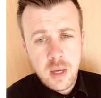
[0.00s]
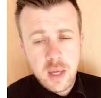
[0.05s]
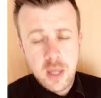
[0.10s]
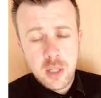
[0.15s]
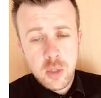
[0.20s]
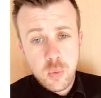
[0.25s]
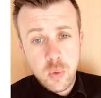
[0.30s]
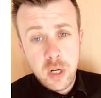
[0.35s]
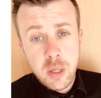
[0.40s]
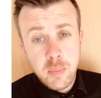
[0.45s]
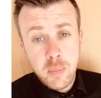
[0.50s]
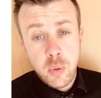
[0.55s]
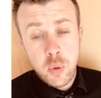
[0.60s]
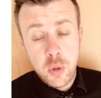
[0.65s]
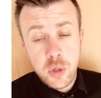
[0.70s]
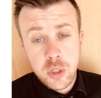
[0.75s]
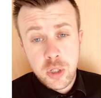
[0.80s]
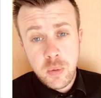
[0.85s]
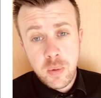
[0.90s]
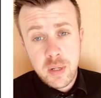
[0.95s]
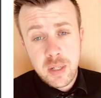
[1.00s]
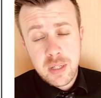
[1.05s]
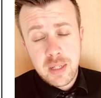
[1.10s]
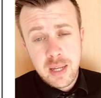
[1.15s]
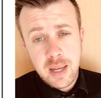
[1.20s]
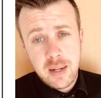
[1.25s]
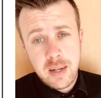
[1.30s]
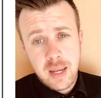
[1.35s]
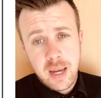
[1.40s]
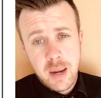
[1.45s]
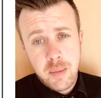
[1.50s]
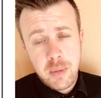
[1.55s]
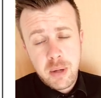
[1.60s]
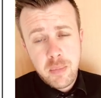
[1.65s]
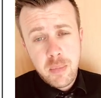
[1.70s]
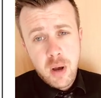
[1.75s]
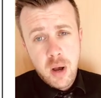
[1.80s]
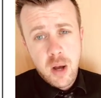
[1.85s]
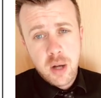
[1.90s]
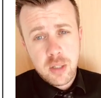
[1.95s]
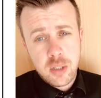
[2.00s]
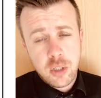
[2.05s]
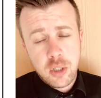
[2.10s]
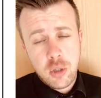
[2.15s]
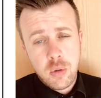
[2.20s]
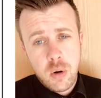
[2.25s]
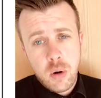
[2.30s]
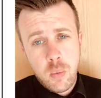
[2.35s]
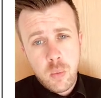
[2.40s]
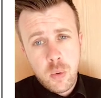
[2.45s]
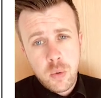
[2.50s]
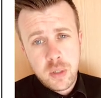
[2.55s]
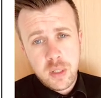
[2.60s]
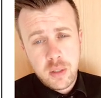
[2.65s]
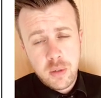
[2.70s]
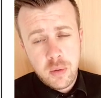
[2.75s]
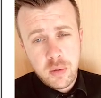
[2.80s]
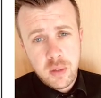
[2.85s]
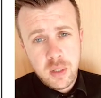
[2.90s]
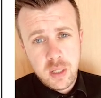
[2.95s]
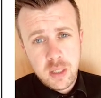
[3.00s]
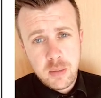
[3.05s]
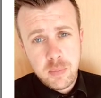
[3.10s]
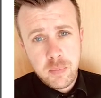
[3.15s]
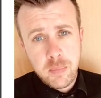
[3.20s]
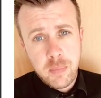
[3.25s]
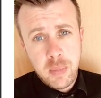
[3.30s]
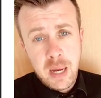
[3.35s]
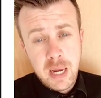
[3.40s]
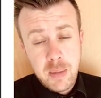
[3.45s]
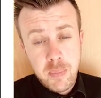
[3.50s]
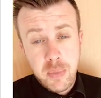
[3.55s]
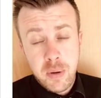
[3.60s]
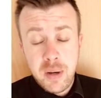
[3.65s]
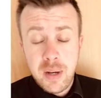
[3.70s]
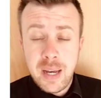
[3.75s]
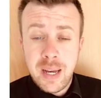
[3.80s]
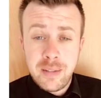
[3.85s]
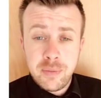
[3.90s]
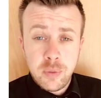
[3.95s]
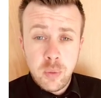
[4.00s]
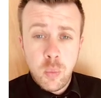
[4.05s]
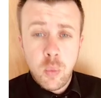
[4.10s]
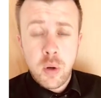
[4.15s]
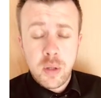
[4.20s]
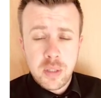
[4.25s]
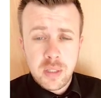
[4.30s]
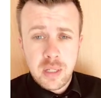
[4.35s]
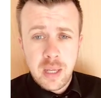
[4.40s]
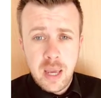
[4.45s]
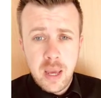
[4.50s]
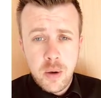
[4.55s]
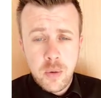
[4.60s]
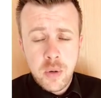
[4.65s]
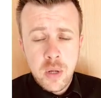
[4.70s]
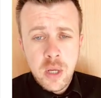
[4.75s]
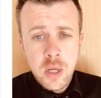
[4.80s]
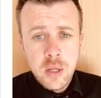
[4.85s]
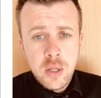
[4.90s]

It's really important to understand how many marks that you are awarded on this paper and for what skill.